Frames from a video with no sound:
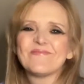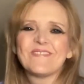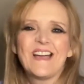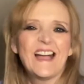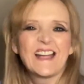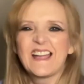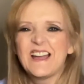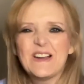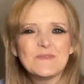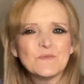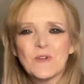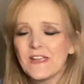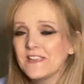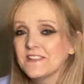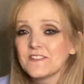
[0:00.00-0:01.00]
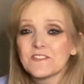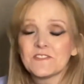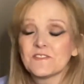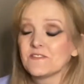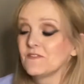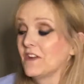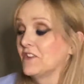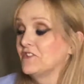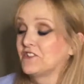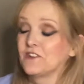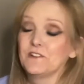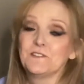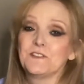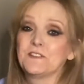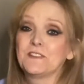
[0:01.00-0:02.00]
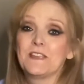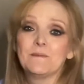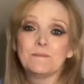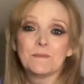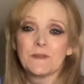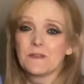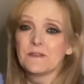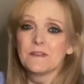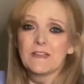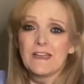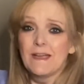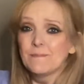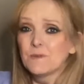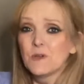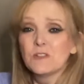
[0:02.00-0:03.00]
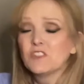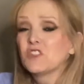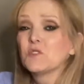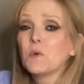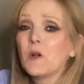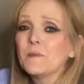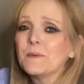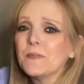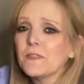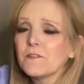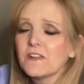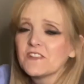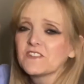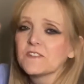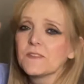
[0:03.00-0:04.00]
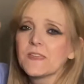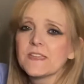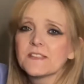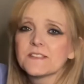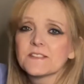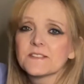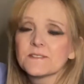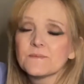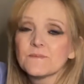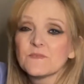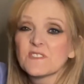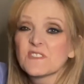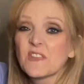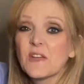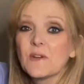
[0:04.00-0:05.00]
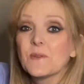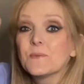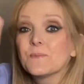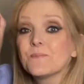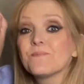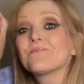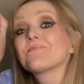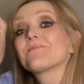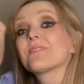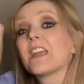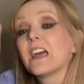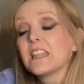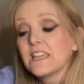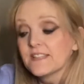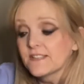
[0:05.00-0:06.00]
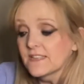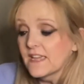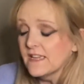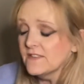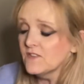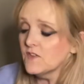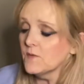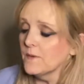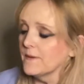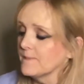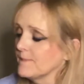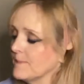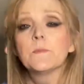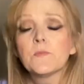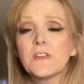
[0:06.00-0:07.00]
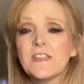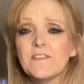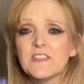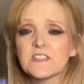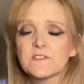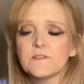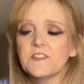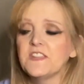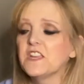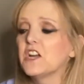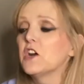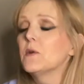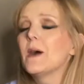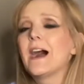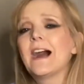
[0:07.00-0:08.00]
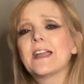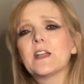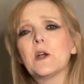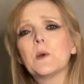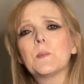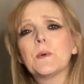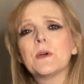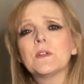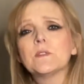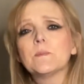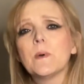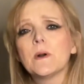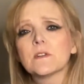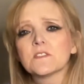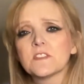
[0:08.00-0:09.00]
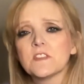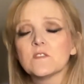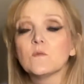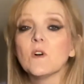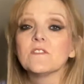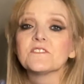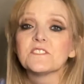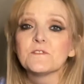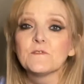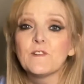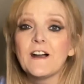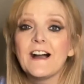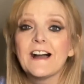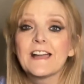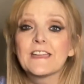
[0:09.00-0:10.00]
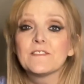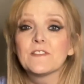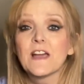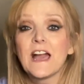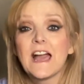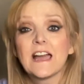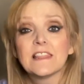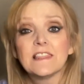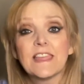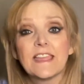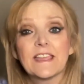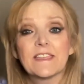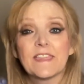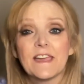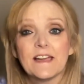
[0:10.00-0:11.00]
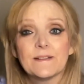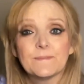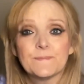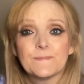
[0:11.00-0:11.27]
can't wait until December. I'm going to open the rest of this, so let's get into it. In a previous video I opened boxes 1 to 5. I'll link that